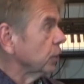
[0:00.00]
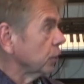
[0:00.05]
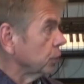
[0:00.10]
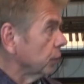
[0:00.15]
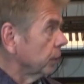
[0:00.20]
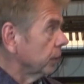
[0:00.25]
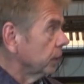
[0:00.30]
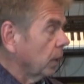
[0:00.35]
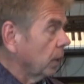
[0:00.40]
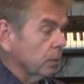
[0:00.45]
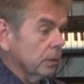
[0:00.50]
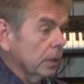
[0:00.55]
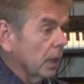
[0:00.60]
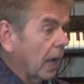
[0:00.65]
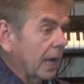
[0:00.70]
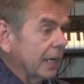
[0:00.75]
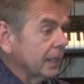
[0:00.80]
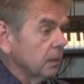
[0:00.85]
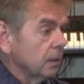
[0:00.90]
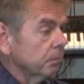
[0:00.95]
as it turned out,
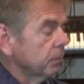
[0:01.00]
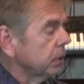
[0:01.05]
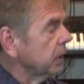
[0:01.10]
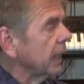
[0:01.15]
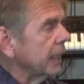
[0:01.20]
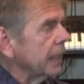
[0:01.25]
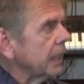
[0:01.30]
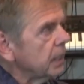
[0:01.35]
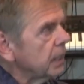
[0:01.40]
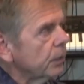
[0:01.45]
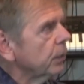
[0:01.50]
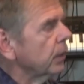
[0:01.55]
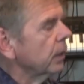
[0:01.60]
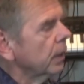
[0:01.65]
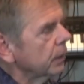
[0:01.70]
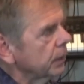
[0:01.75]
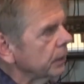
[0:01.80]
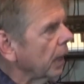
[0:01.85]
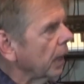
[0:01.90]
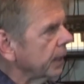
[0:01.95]
I didn't play anything
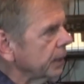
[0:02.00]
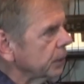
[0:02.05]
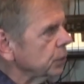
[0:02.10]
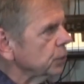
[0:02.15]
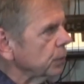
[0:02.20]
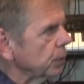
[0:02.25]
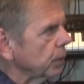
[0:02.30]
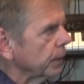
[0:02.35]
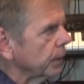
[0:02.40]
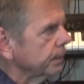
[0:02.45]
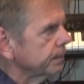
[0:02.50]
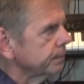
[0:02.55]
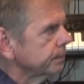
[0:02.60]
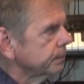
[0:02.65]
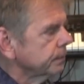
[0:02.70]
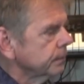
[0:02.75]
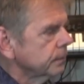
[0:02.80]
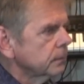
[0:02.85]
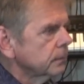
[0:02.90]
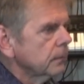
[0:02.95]
on Dinosaur,
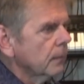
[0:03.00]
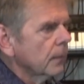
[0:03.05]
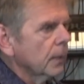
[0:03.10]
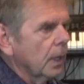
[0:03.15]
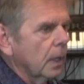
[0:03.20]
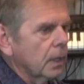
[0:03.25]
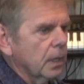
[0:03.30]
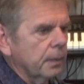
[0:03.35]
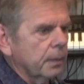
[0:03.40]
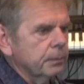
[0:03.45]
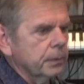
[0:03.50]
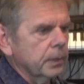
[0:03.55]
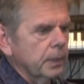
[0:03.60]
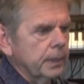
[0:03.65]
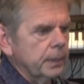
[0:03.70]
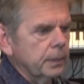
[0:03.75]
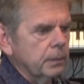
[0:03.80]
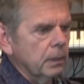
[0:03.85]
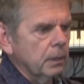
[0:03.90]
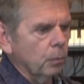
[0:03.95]
and I
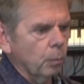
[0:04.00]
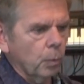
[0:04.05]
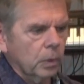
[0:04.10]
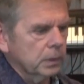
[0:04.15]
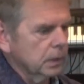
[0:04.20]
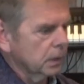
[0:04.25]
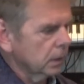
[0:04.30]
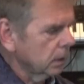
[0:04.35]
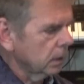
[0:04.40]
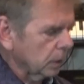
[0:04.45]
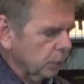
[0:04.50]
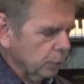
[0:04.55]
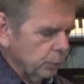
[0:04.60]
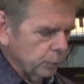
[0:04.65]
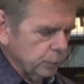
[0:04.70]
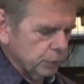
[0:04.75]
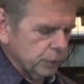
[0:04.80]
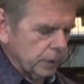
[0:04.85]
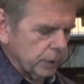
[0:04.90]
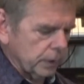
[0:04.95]
played one little
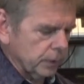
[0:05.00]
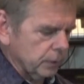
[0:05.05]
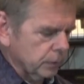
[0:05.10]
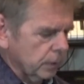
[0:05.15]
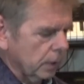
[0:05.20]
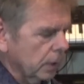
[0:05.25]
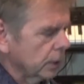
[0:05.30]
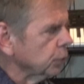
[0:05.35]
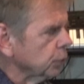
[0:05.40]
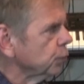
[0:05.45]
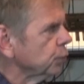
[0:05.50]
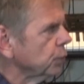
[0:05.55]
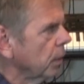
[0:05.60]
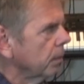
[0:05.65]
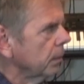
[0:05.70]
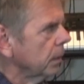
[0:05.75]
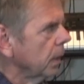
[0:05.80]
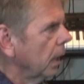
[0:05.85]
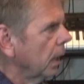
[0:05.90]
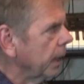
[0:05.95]
acoustic guitar
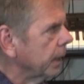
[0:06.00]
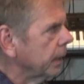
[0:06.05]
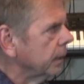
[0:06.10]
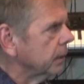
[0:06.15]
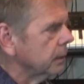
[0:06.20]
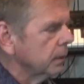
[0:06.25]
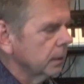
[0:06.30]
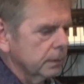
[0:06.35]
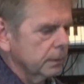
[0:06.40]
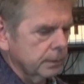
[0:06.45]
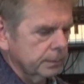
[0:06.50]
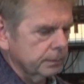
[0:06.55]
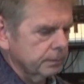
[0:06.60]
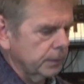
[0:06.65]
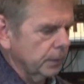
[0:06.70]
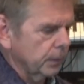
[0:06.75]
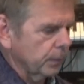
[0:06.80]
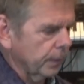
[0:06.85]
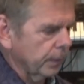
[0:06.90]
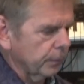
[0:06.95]
strum line,
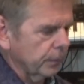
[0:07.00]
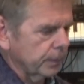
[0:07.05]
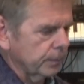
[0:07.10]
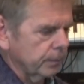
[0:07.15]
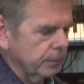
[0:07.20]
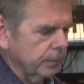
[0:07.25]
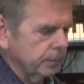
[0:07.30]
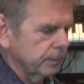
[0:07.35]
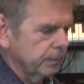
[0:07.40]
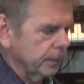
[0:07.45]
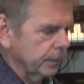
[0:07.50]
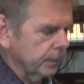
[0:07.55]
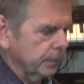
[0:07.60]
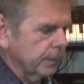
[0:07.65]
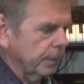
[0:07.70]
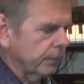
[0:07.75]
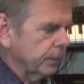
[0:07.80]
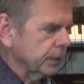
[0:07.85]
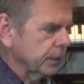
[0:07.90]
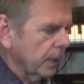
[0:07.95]

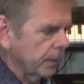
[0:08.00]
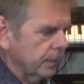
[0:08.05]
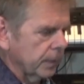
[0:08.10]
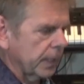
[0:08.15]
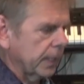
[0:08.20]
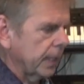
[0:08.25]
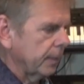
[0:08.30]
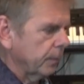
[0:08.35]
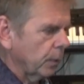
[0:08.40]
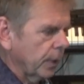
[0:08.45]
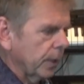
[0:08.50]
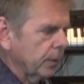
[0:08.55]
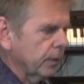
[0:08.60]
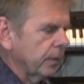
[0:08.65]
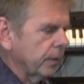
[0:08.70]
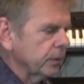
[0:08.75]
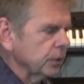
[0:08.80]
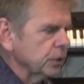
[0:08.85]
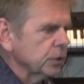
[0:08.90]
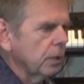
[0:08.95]
every time that came
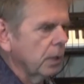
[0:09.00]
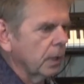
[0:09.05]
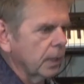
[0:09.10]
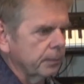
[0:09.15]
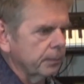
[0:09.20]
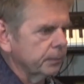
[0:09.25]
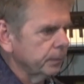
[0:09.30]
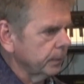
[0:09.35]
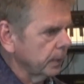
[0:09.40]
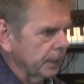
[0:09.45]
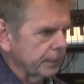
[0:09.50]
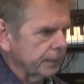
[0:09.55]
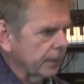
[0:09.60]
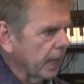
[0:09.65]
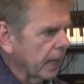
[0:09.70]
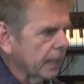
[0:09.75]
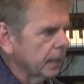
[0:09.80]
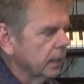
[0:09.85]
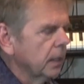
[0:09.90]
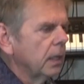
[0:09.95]
around in the song. I played
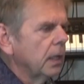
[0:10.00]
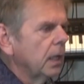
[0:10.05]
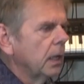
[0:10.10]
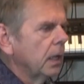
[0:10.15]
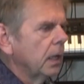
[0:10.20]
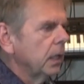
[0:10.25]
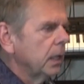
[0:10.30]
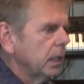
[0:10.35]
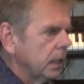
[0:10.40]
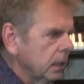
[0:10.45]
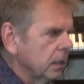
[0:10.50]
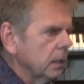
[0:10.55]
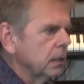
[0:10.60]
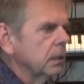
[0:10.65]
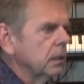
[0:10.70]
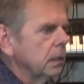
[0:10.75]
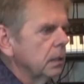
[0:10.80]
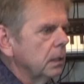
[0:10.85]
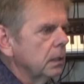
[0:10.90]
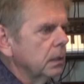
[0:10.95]
that
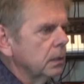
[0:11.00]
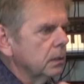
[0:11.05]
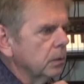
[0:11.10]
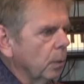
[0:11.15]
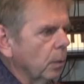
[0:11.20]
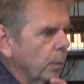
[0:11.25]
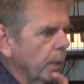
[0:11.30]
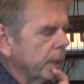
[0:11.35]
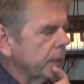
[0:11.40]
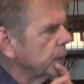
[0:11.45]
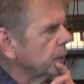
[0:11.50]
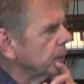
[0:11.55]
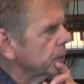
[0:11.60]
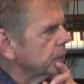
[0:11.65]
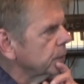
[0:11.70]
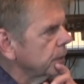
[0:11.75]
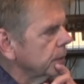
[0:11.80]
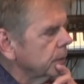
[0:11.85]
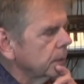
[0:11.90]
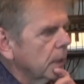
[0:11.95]
in Awaiting Your
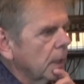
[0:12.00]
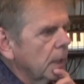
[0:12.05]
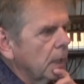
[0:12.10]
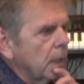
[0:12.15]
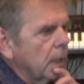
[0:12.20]
Return.